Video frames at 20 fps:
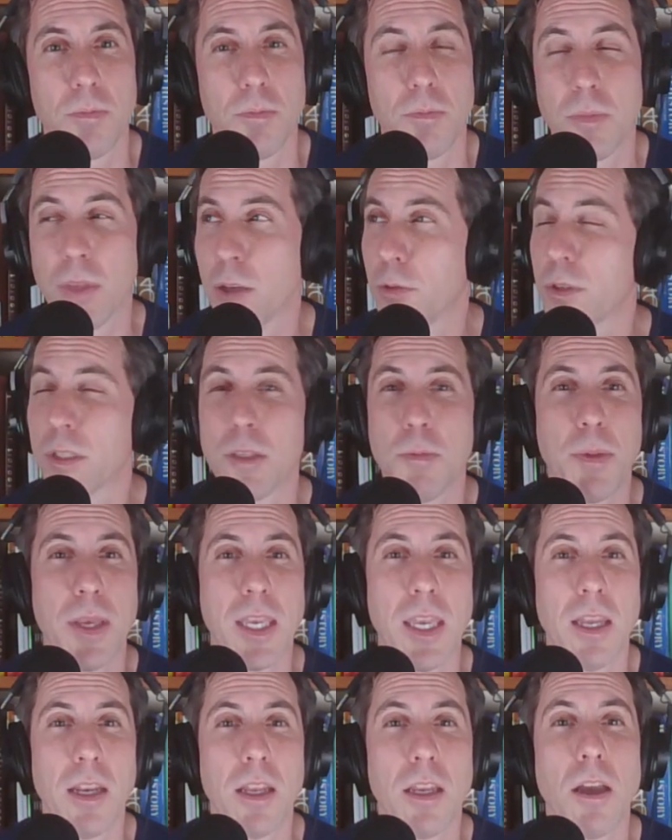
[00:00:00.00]
It was the
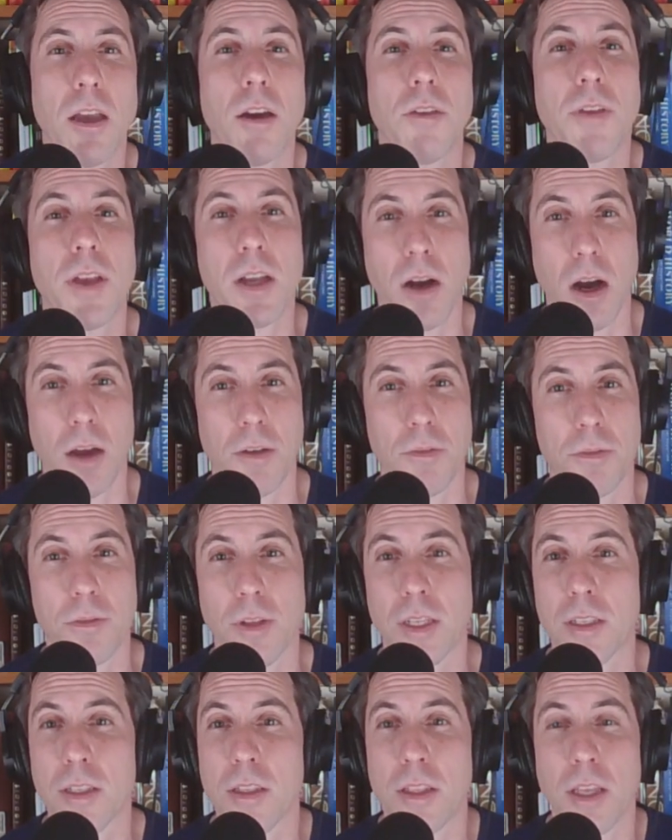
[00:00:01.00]
beginning of a
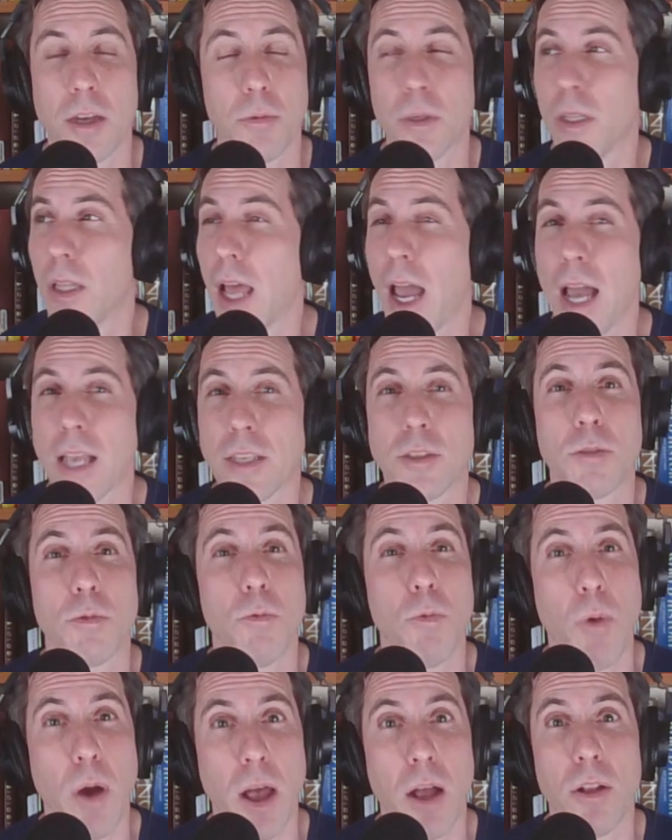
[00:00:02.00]
conflict that would last
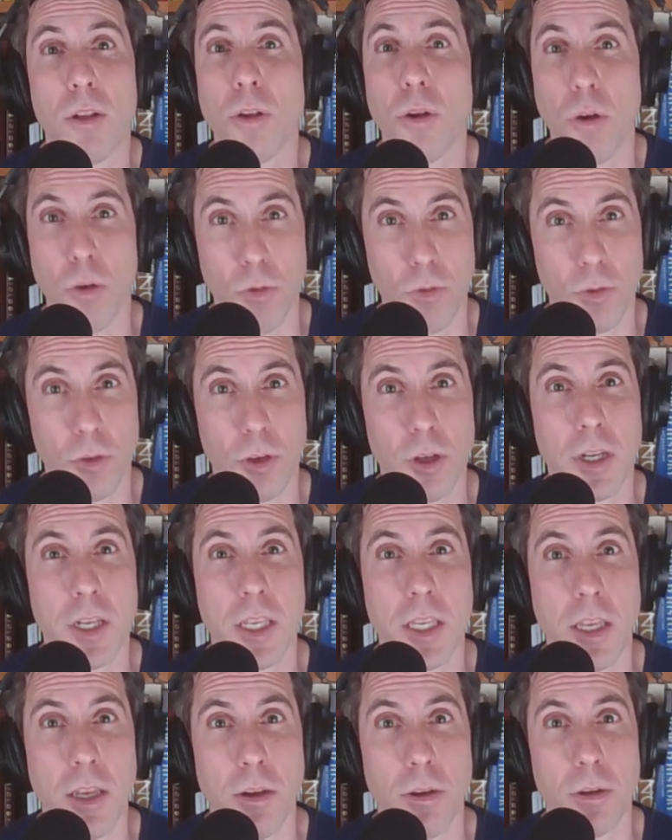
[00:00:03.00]
well over a
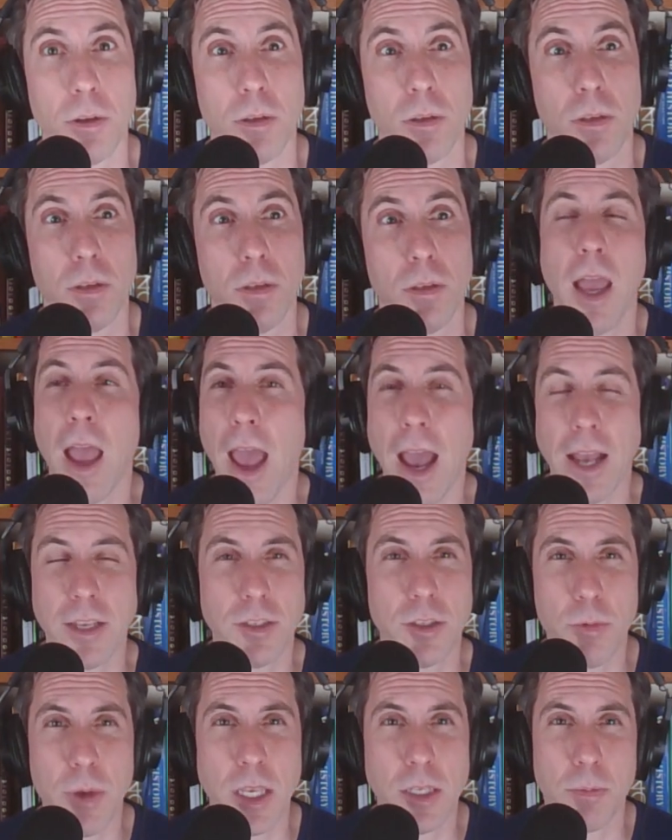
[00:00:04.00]
year. As
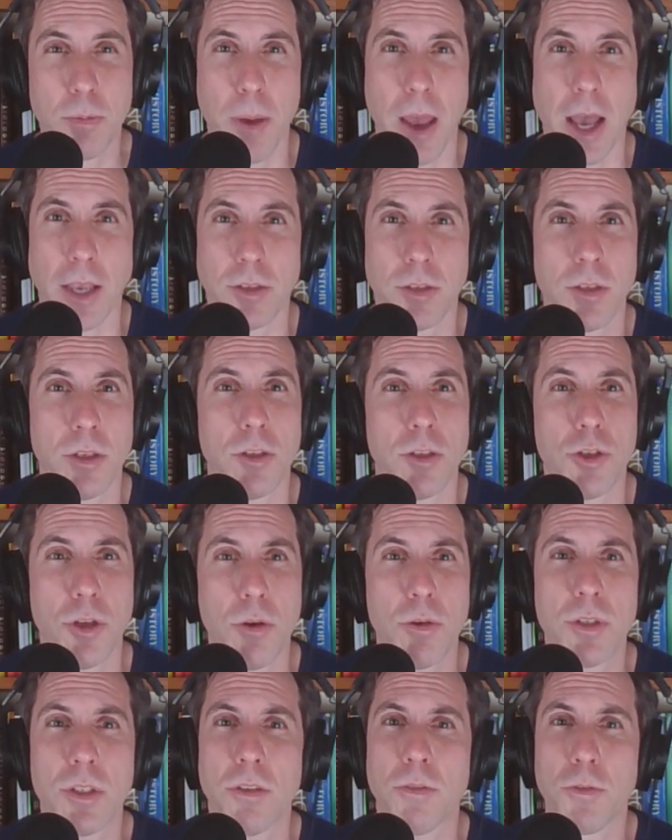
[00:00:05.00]
the weeks passed,
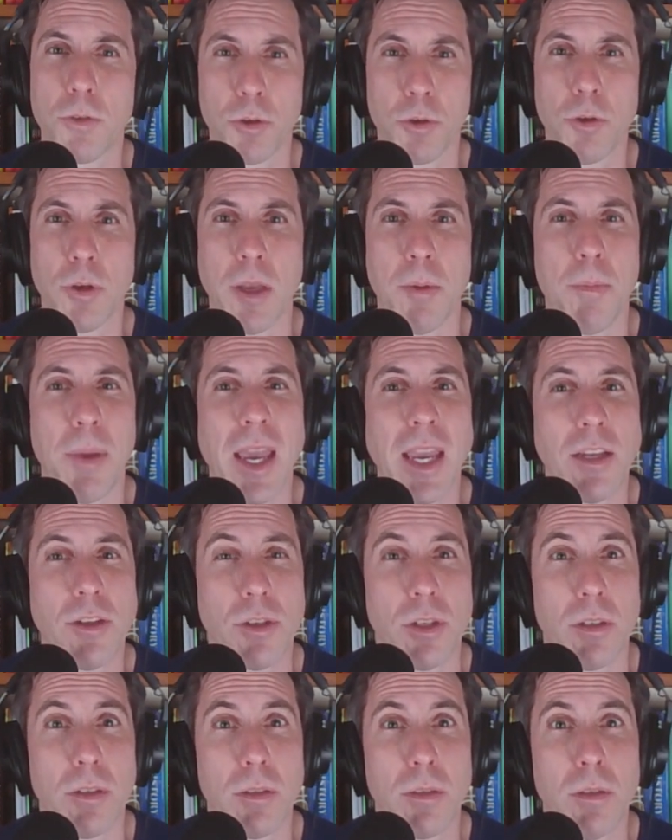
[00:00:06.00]
Joseph grew
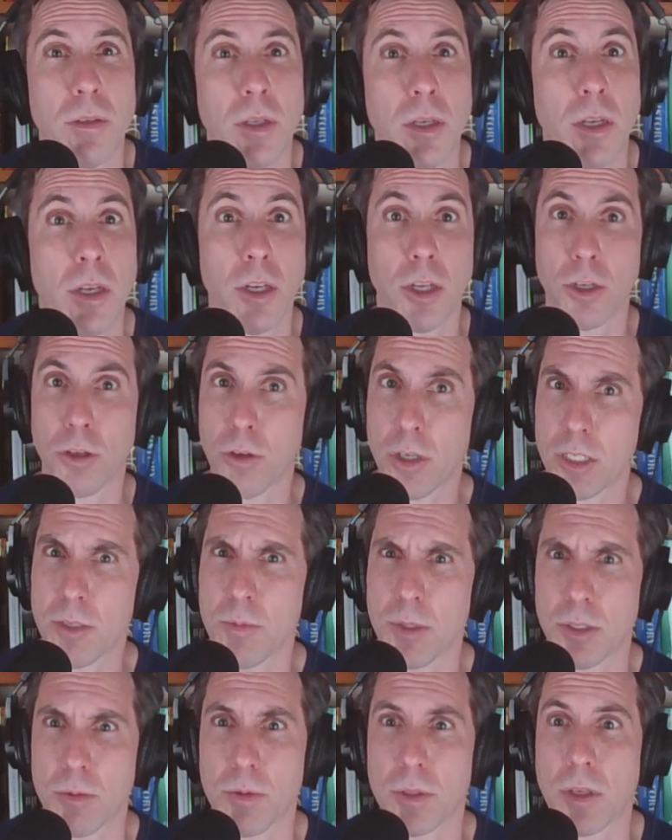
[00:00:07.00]
impatient.
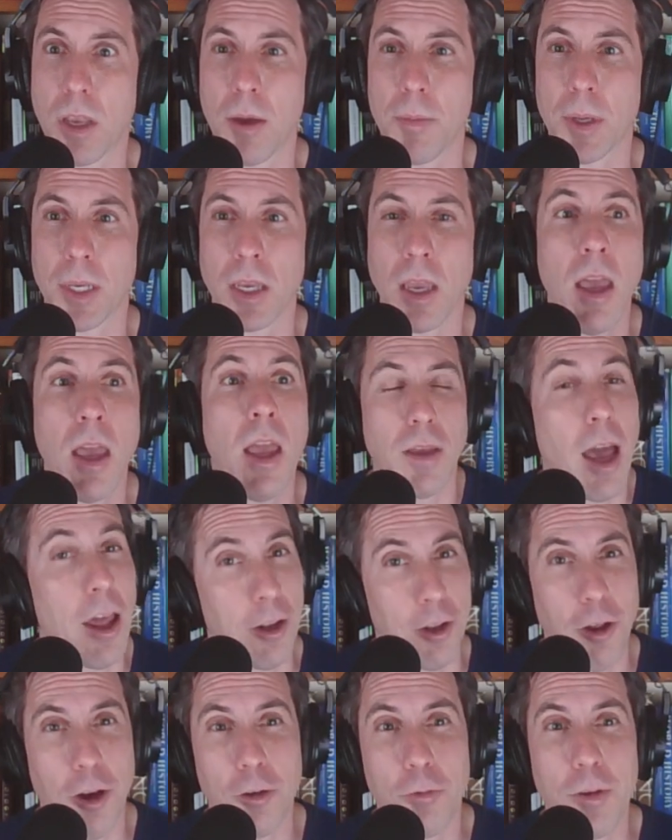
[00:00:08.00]
Christmas was coming, and
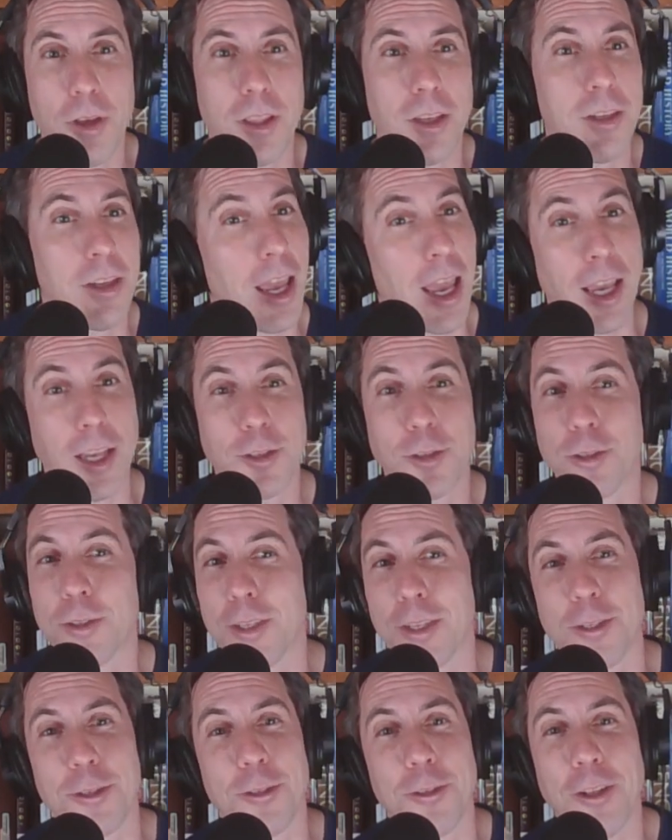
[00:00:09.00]
along with it, a
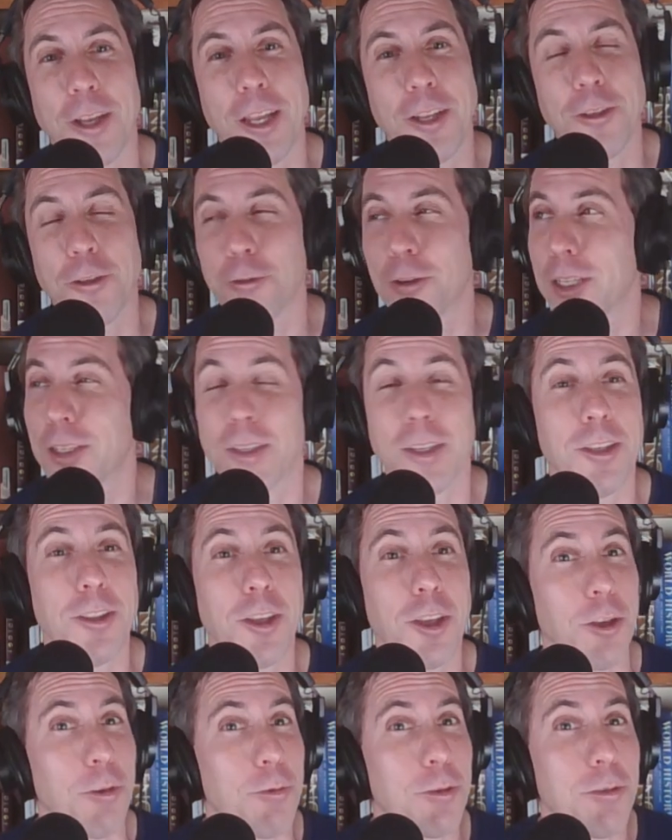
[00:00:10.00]
seasonal increase in the
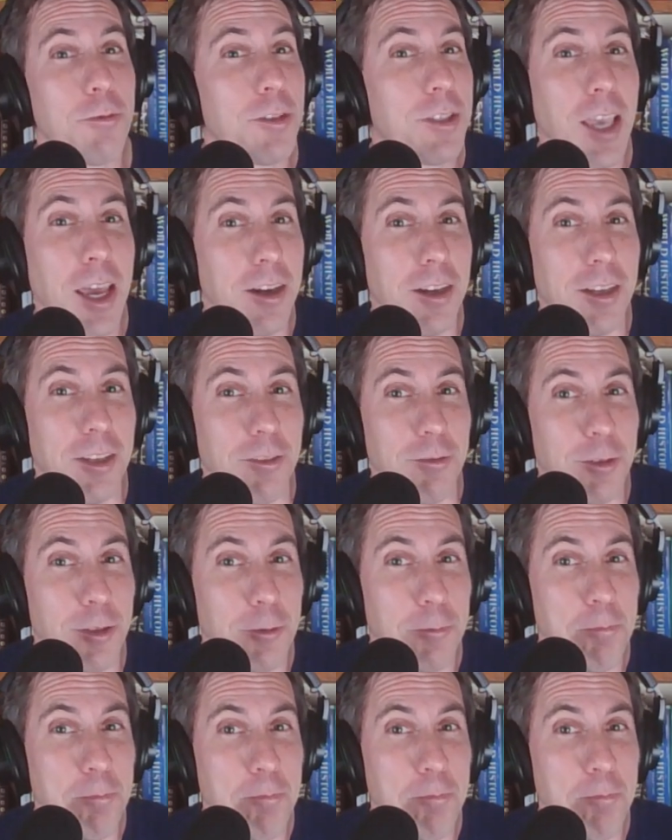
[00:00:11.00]
use of sedatives.